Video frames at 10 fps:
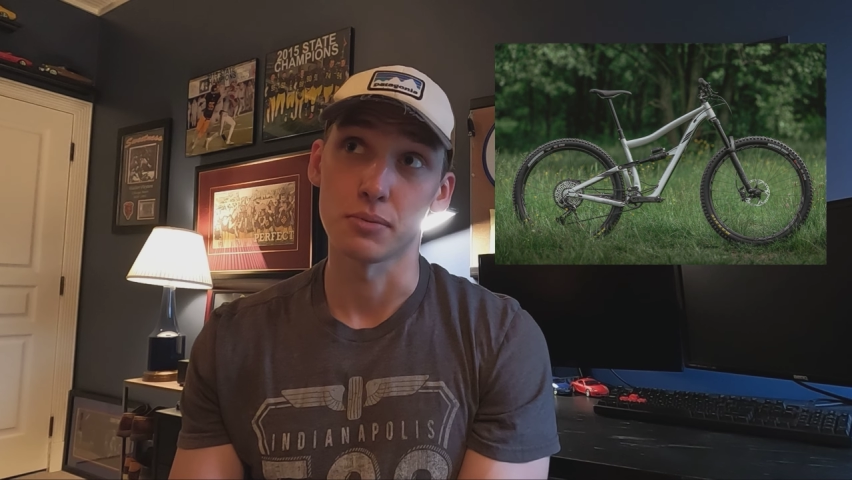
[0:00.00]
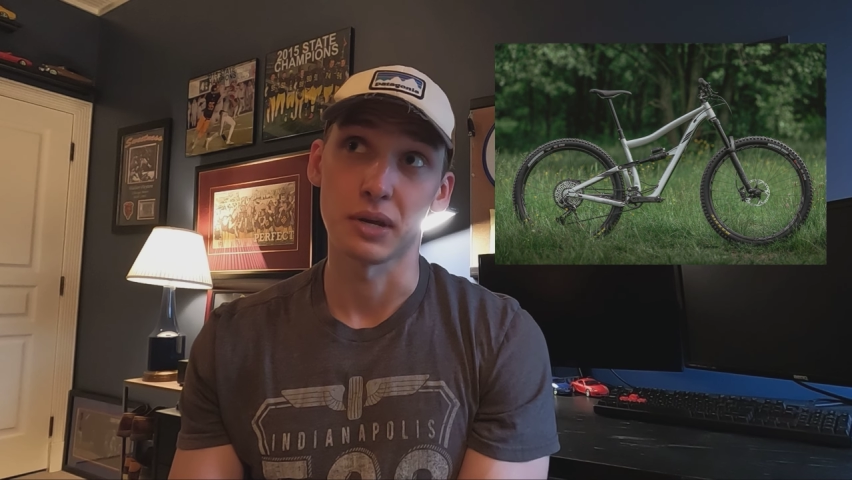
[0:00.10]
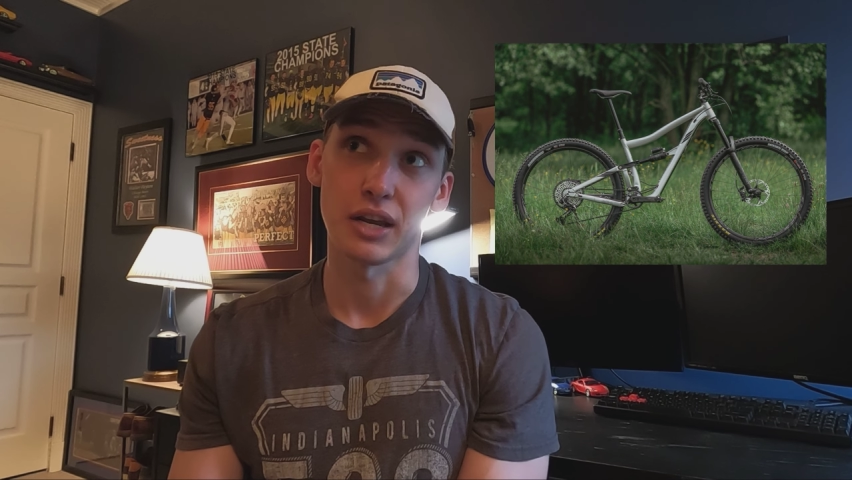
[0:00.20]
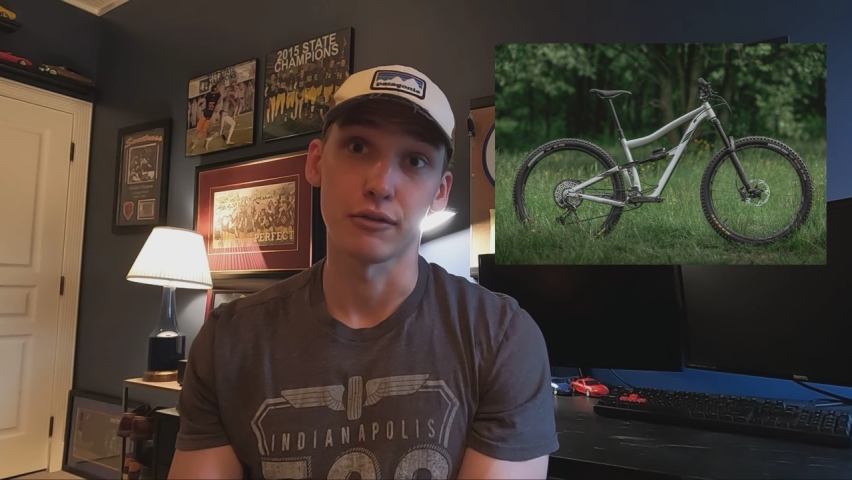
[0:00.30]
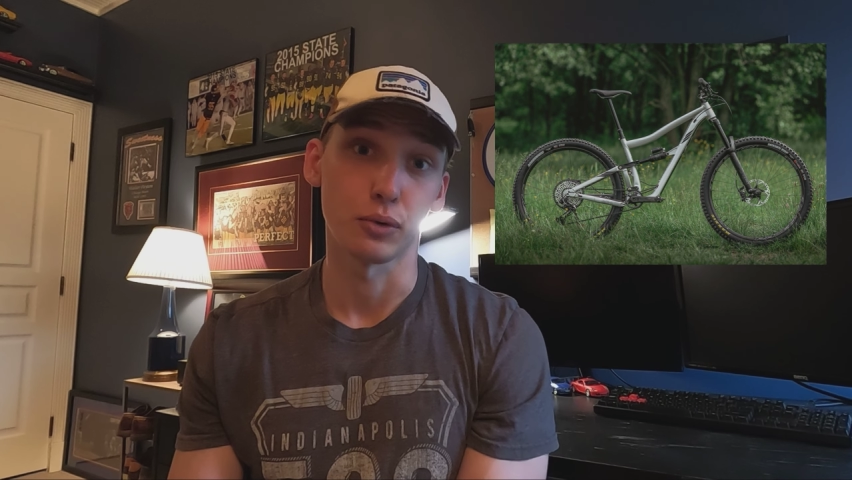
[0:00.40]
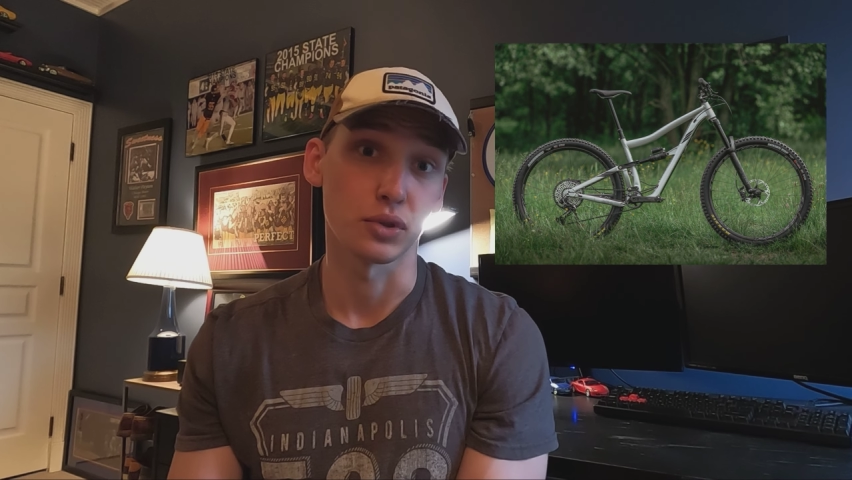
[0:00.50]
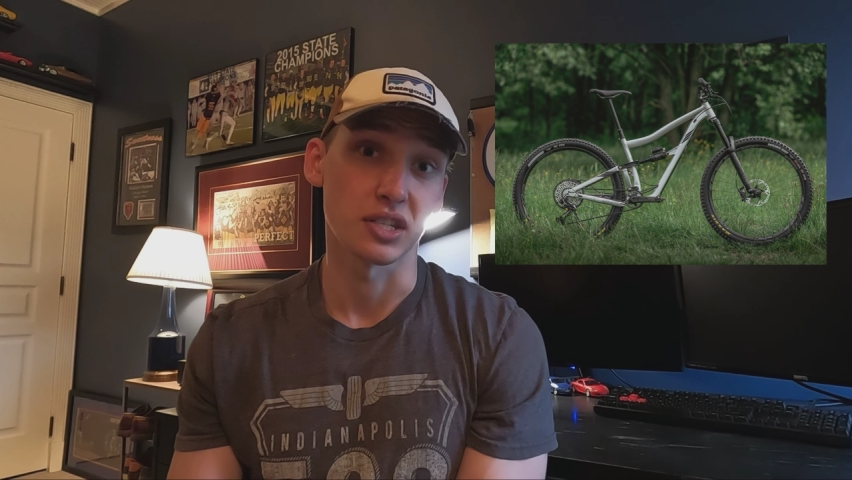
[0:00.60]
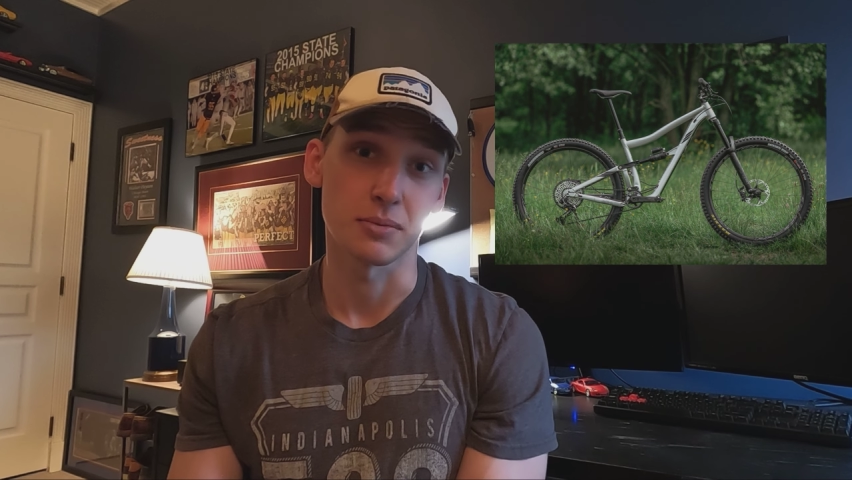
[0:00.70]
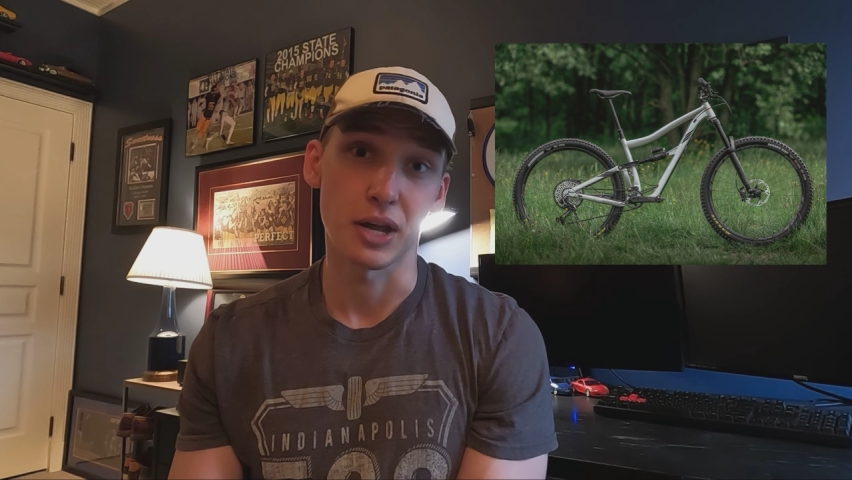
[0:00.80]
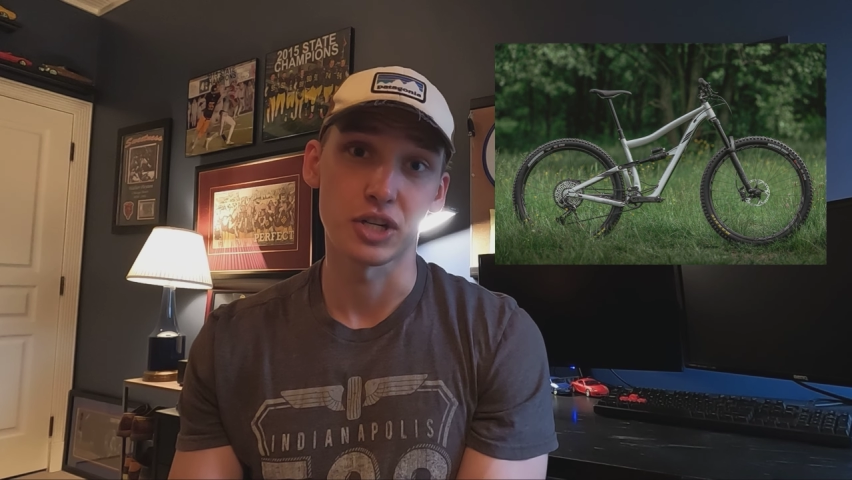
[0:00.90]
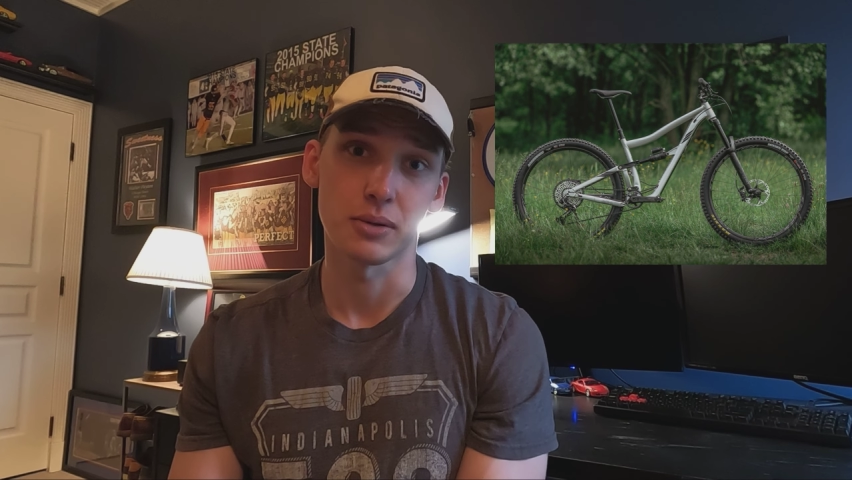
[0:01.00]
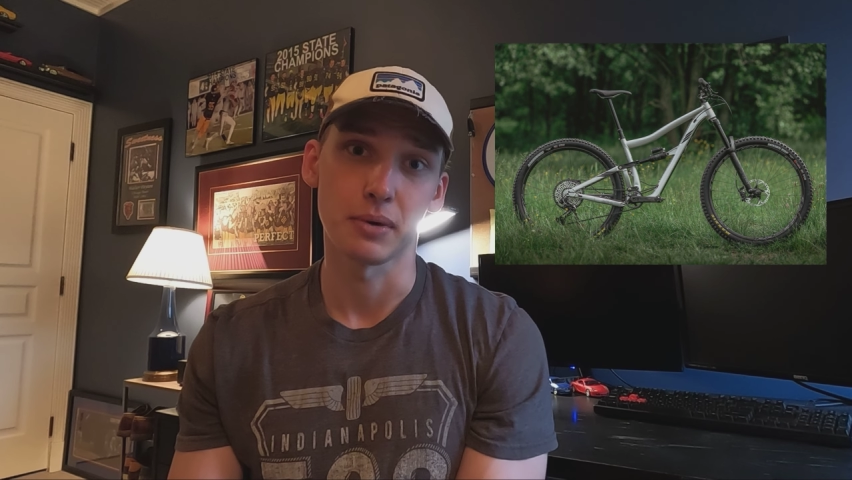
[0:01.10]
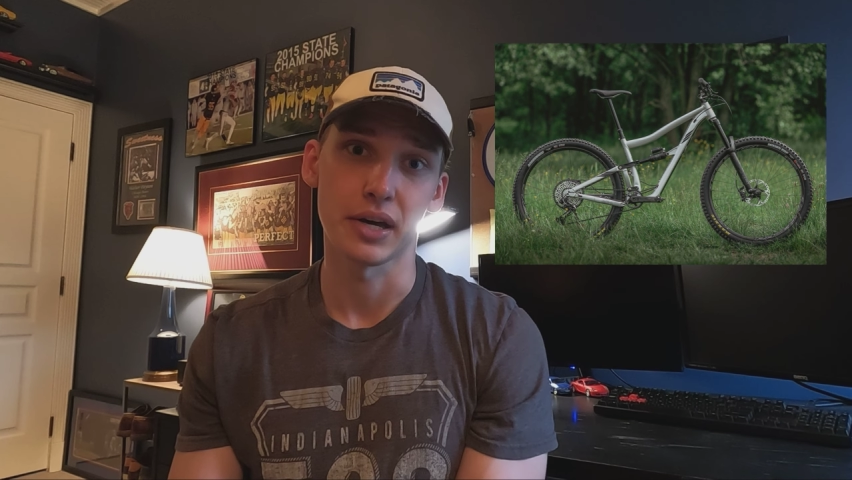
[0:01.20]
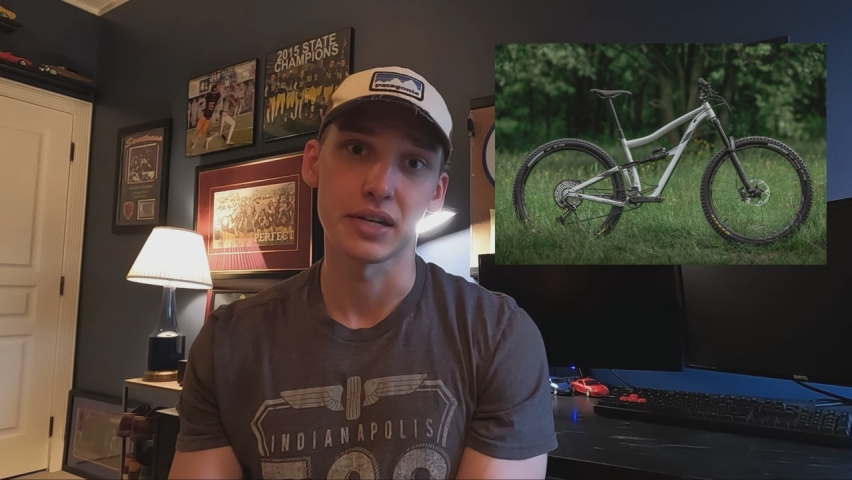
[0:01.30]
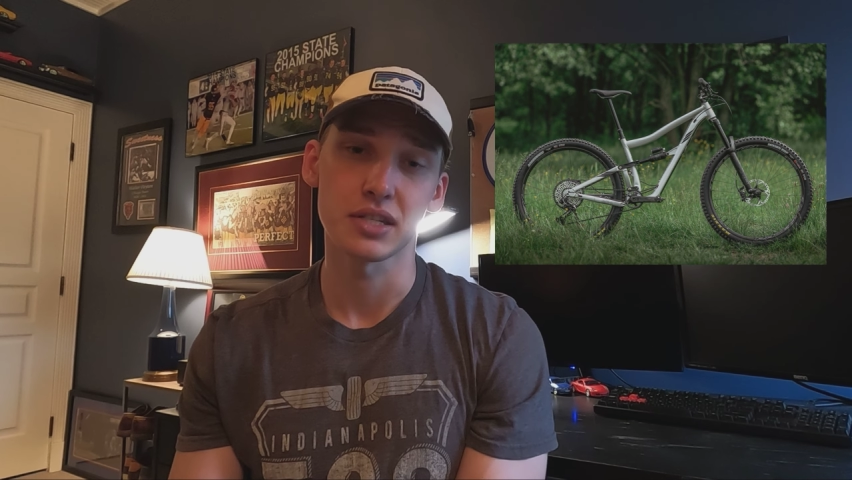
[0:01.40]
being full suspension
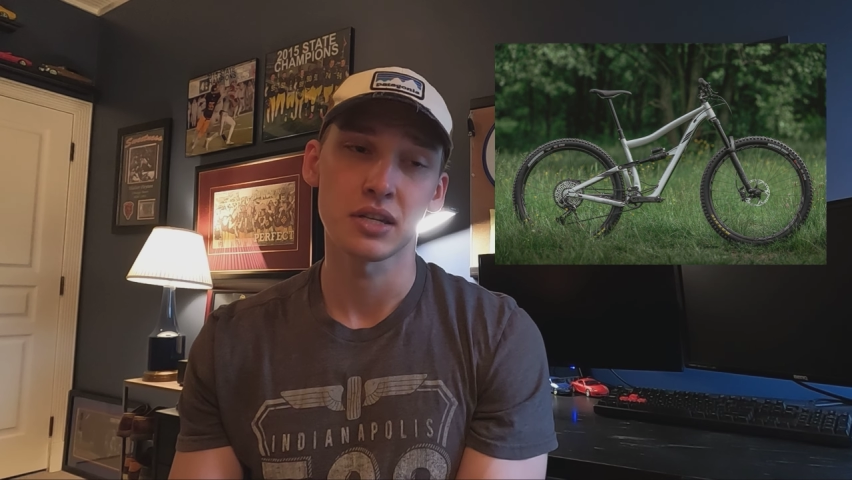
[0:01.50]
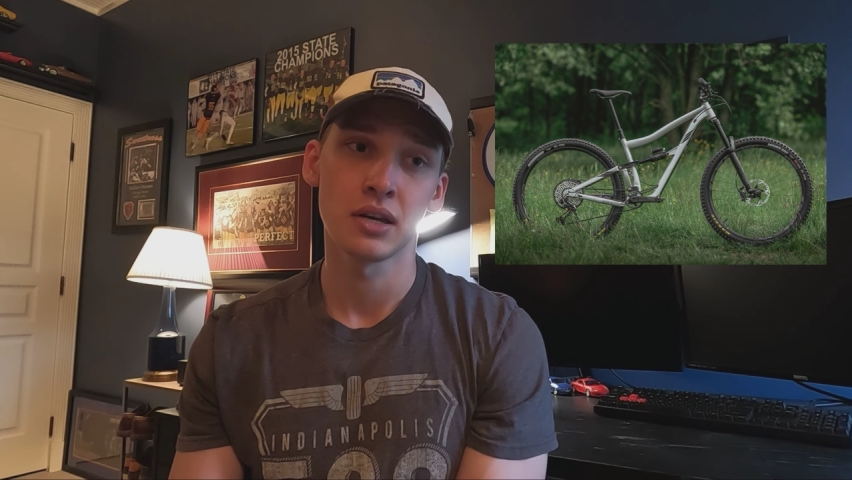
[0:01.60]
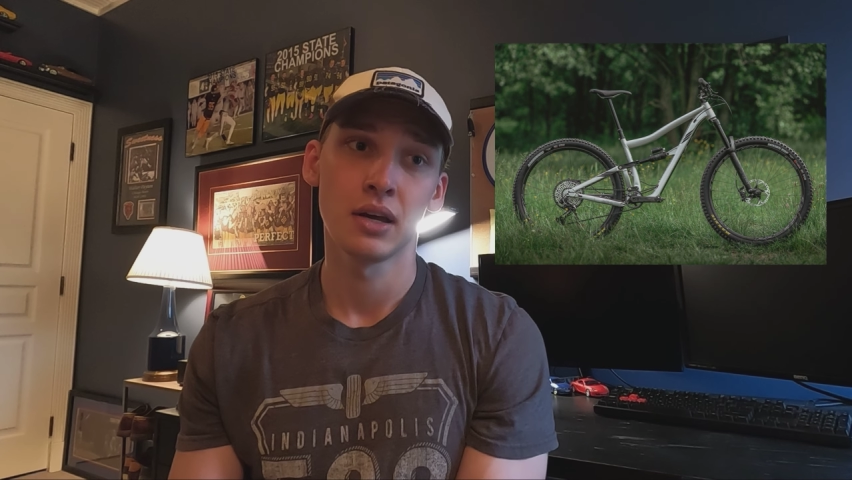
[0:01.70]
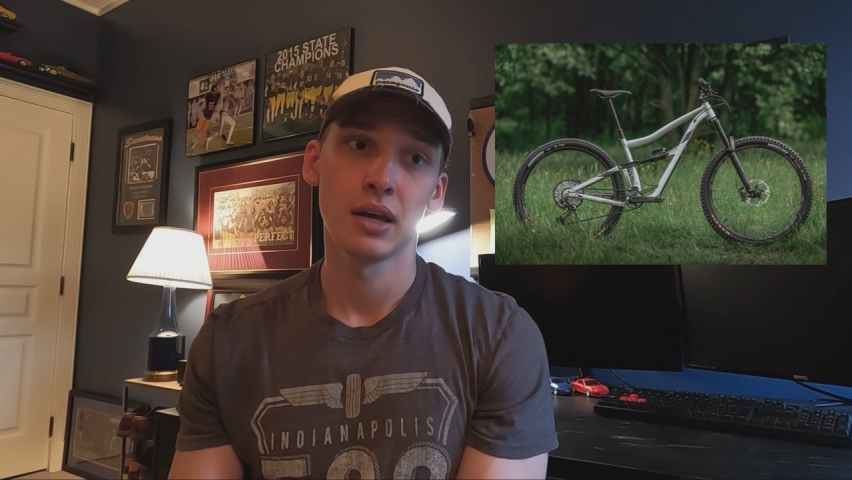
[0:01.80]
bikes,